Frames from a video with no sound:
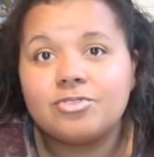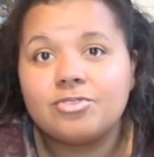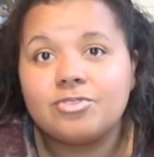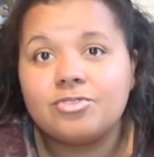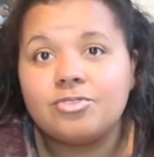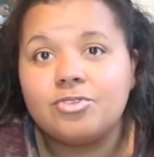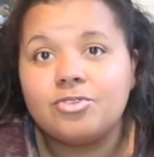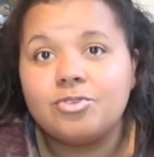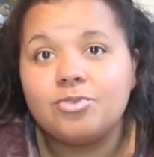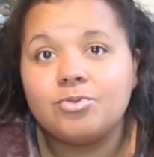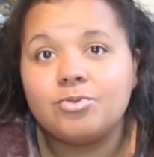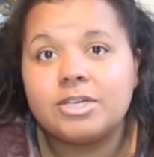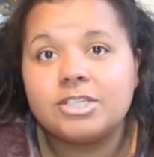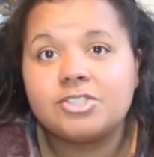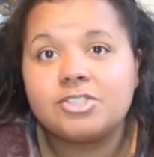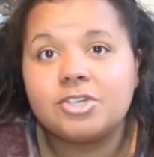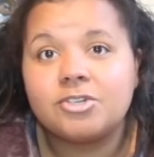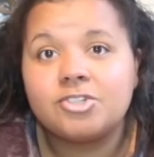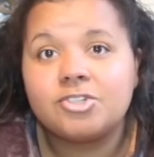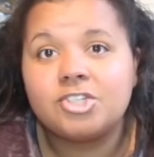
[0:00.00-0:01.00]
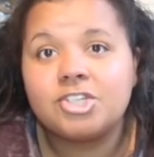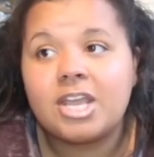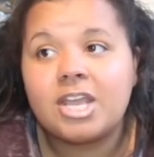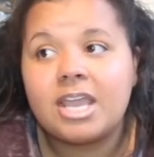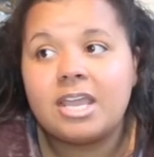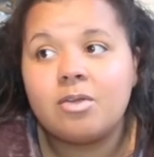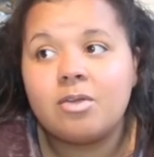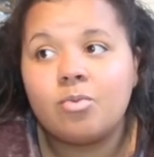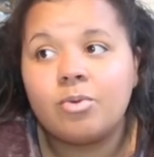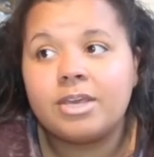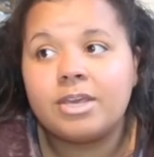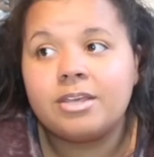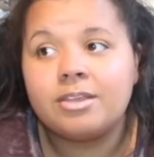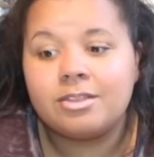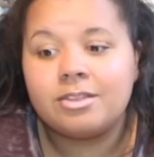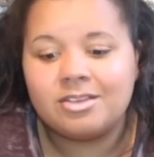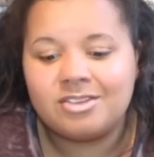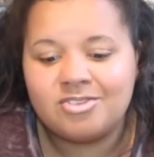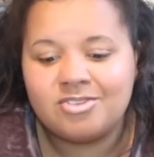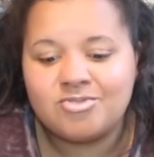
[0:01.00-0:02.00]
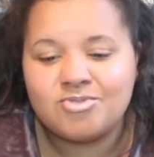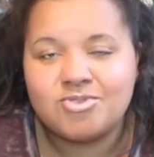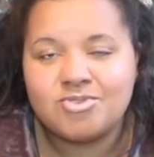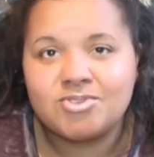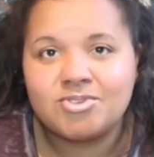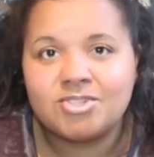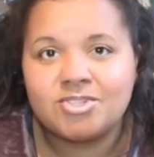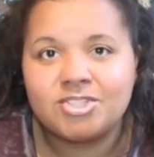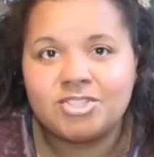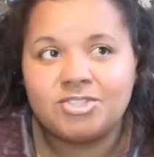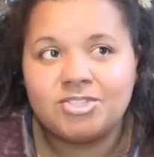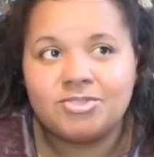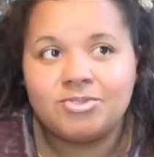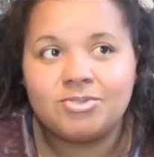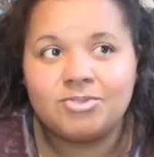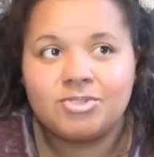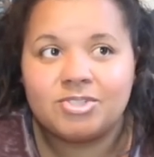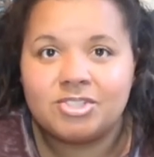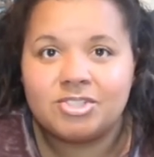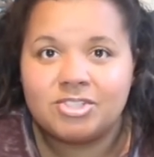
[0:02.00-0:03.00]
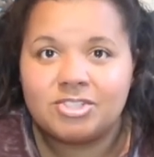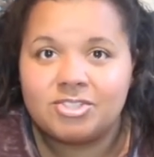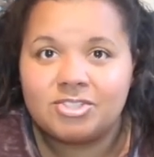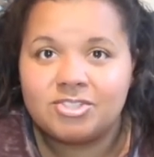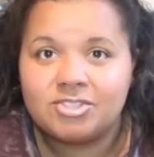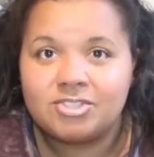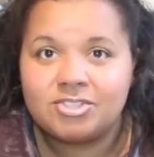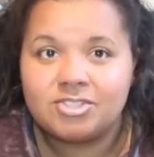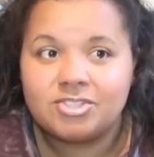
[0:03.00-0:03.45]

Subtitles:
you associate with Yule. You could